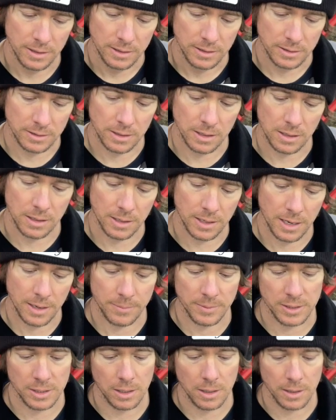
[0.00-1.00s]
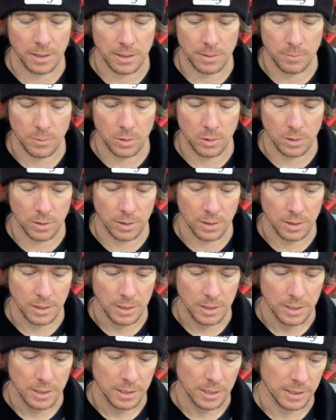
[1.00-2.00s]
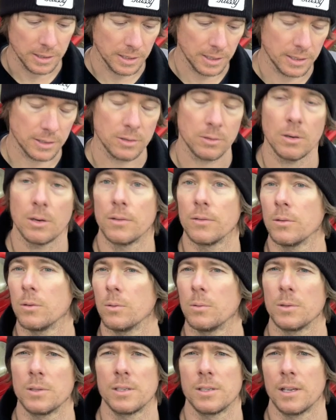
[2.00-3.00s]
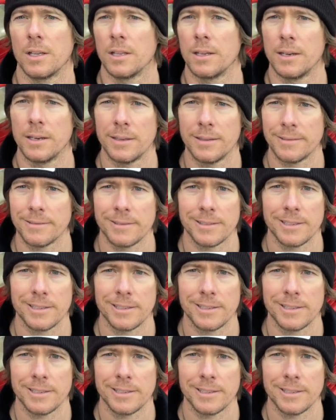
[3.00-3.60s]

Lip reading: It's not on Amazon anymore, unless whoever was selling it